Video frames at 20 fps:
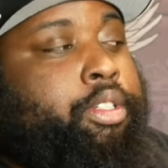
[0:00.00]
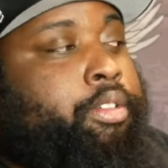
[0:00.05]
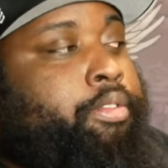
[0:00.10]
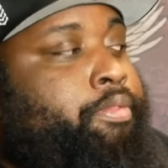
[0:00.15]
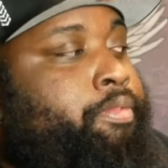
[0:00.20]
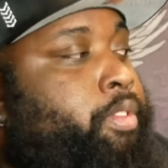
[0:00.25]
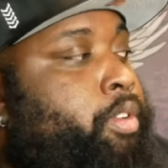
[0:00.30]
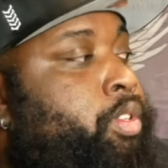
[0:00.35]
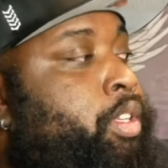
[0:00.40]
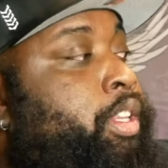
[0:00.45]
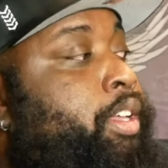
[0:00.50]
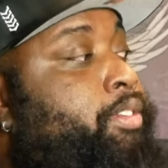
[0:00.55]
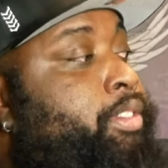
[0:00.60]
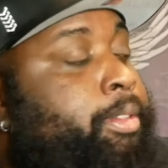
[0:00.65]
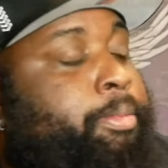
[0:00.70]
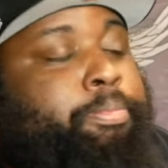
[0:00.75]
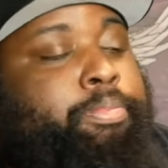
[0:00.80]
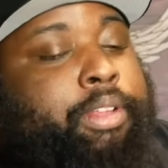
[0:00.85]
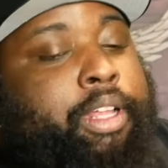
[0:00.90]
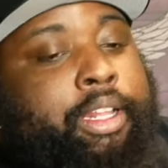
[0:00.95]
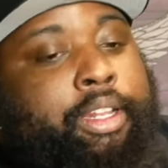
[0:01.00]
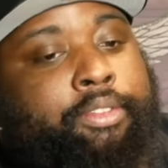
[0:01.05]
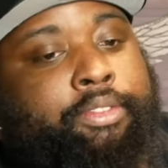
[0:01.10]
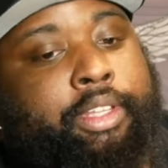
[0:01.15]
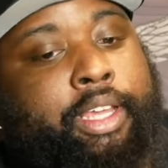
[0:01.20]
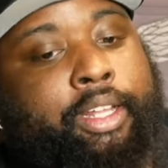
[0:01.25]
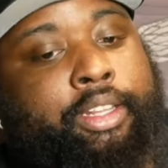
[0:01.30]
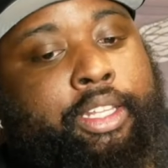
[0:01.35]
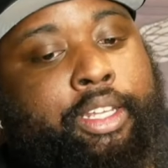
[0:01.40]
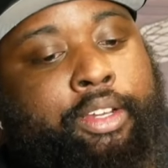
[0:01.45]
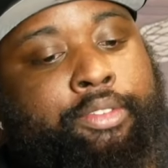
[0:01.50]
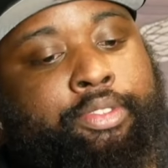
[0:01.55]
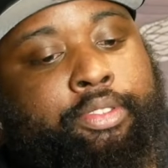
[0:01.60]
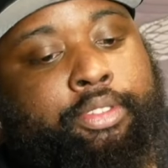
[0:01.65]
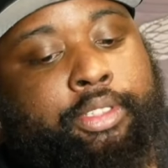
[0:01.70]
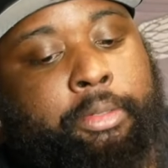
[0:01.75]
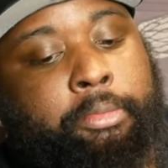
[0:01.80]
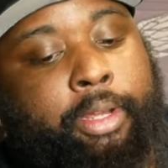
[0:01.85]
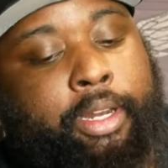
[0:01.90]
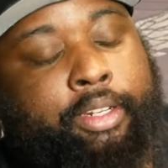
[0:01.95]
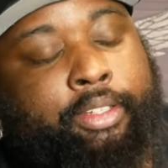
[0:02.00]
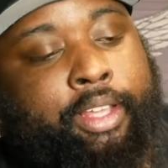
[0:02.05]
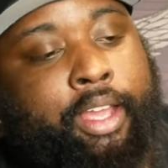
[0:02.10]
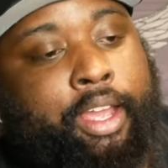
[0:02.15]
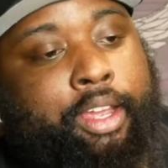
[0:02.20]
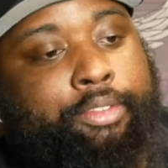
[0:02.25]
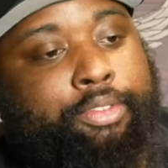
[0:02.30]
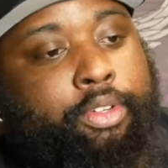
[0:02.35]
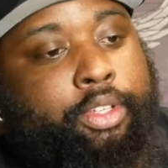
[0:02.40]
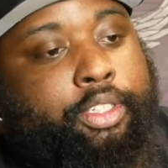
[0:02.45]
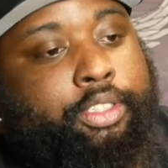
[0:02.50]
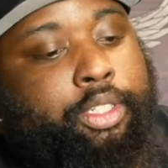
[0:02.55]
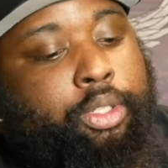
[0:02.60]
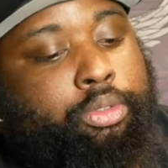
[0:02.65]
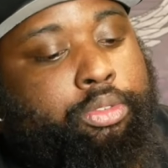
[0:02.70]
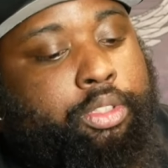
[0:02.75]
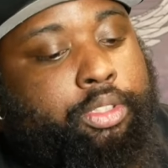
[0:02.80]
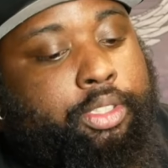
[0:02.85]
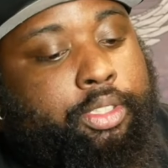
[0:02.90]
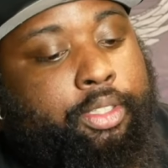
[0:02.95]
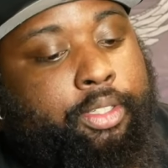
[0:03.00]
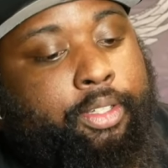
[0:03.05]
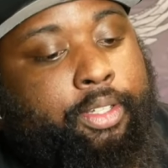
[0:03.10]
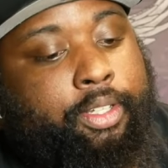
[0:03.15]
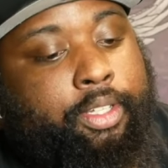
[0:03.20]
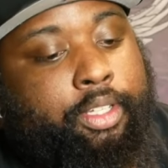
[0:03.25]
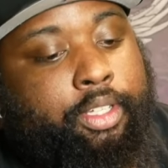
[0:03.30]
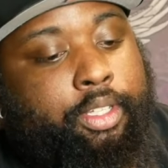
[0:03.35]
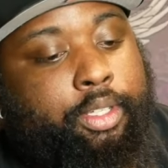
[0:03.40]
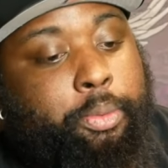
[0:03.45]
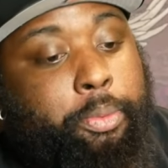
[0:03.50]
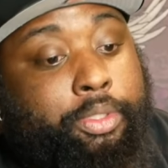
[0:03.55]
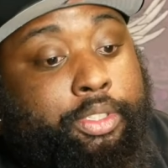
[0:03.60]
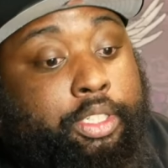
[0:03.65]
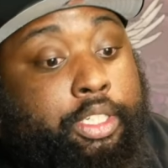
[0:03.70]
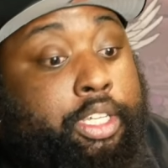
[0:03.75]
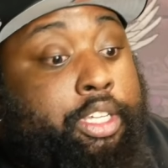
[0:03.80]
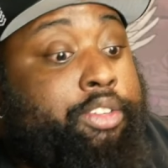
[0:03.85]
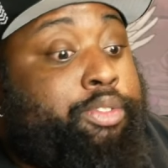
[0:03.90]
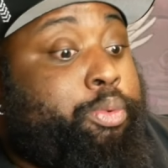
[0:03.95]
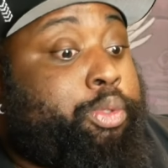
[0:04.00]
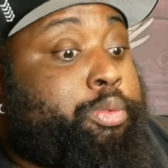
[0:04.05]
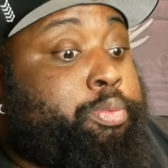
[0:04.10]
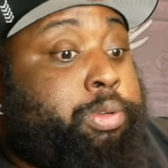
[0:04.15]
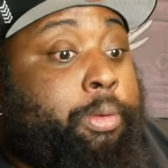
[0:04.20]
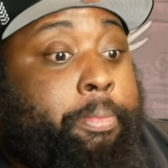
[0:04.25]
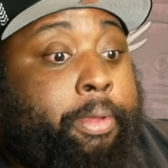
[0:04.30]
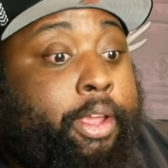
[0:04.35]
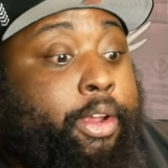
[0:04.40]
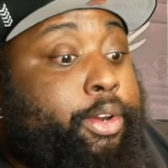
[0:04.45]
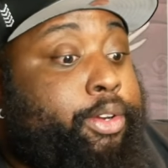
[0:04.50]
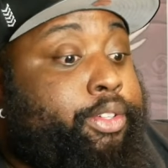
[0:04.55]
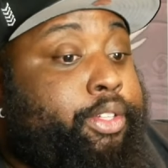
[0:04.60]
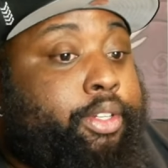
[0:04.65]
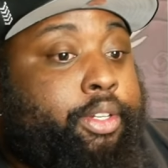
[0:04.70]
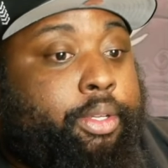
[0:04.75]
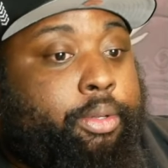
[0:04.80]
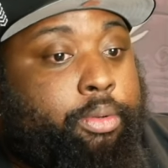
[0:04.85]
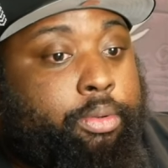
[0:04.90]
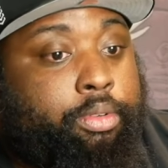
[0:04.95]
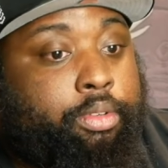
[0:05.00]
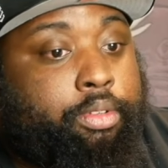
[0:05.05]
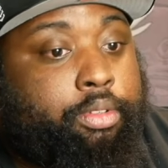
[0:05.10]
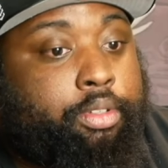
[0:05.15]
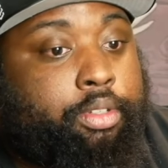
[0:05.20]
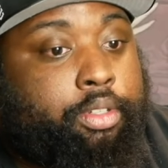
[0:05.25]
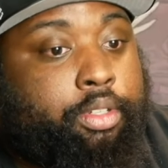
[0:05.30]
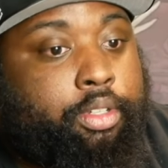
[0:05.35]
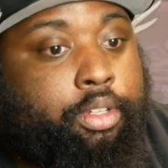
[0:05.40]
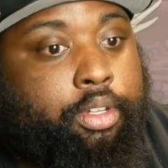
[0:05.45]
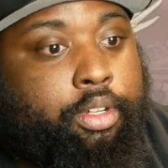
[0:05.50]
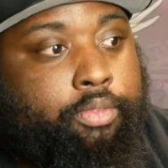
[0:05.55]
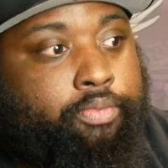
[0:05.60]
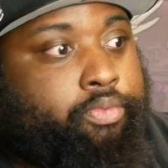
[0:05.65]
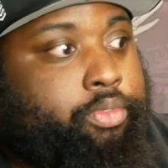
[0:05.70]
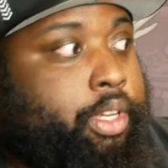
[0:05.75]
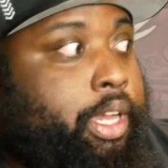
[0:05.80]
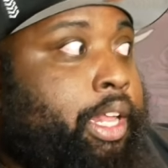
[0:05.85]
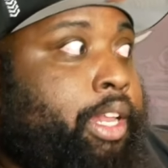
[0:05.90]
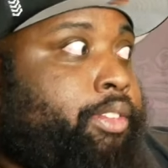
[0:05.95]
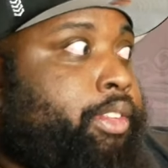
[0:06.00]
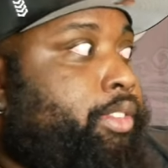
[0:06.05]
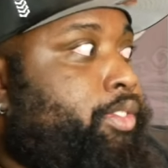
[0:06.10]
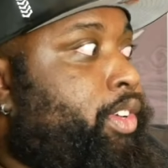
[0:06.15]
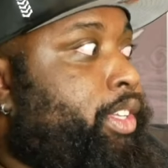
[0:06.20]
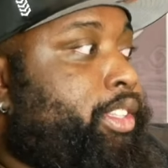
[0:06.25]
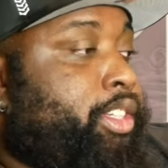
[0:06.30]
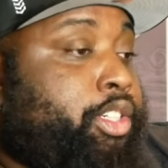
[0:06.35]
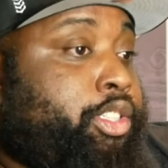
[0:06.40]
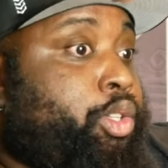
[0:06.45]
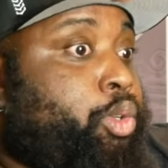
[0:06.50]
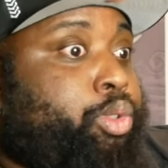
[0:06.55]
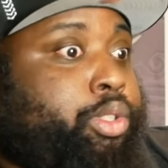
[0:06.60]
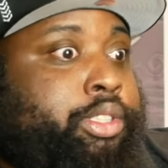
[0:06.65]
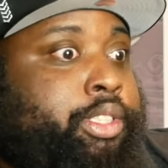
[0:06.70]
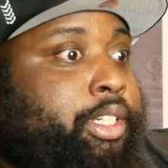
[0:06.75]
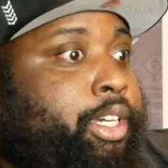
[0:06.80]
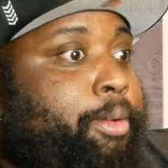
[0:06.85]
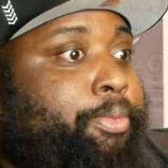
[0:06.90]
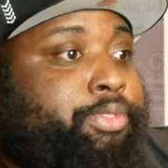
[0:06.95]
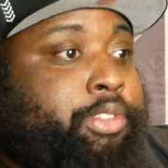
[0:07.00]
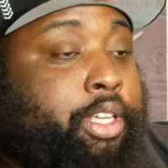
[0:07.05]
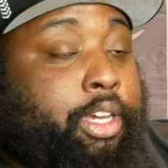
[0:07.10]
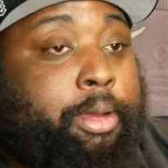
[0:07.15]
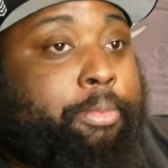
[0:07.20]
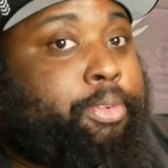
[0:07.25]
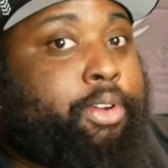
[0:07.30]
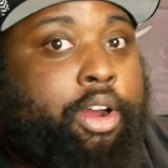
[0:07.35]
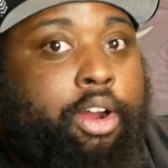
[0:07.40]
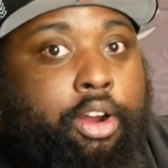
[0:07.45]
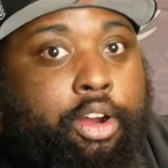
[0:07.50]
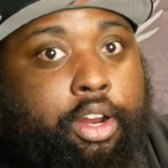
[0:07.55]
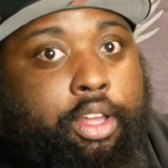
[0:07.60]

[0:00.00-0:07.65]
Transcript: First, I love the idea of somebody dying for their soldiers, which Eve was prepared to do. I love the fact that soldiers stuck up for her